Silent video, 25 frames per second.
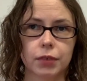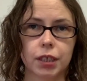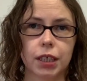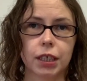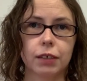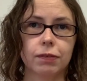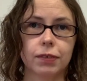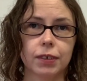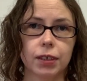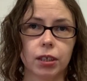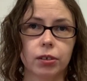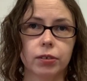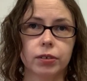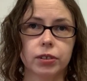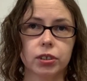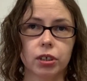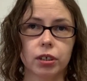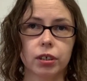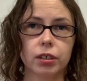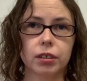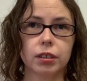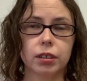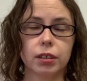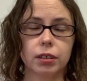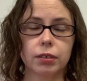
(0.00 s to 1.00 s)
even though it's
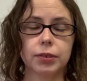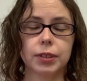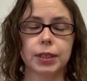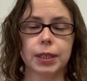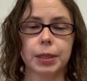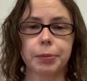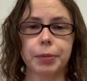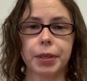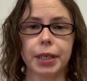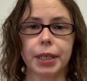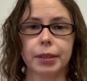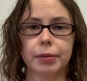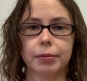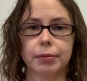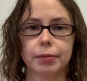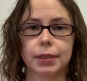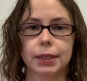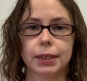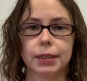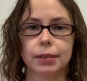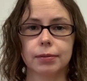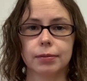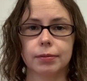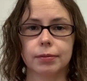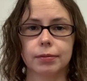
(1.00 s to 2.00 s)
hard to use
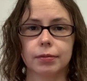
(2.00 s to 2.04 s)
sometimes.